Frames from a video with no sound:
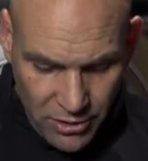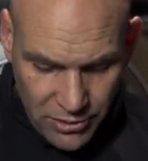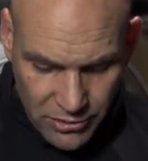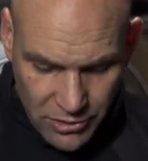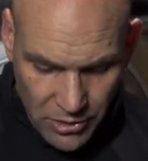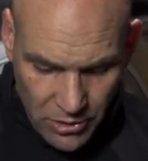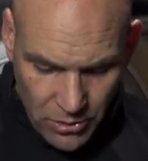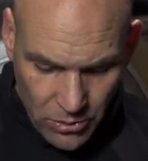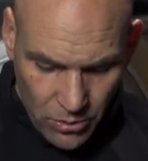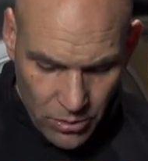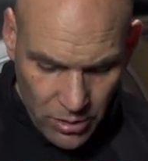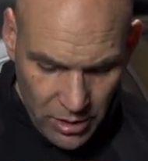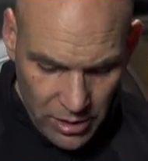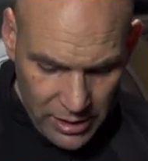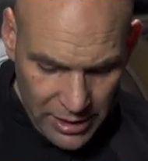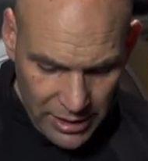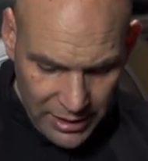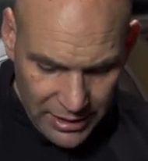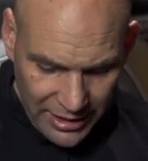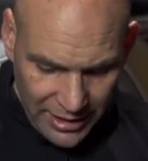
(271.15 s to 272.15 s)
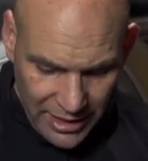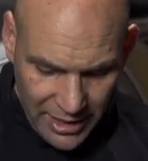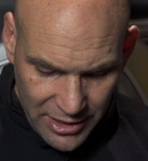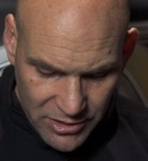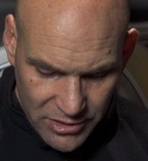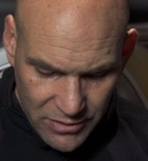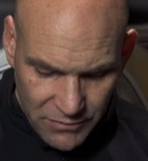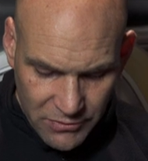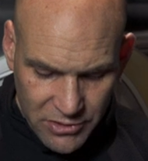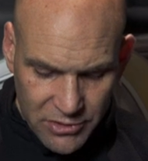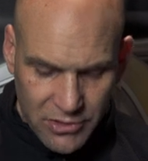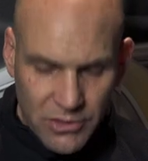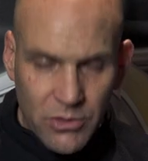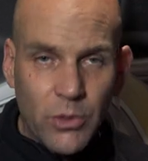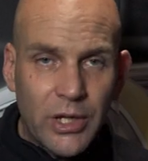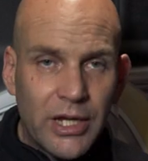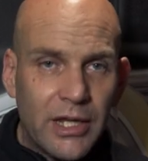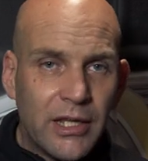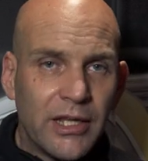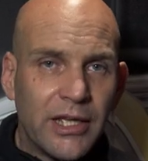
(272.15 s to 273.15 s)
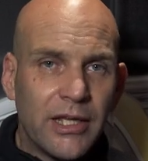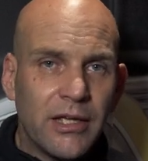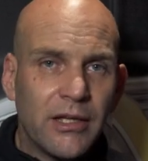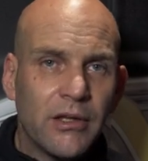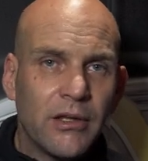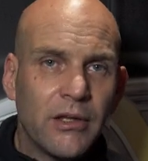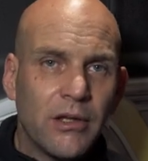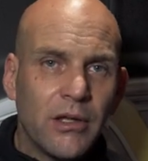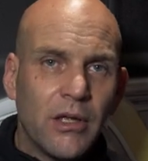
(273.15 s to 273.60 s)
So in the case of squealing,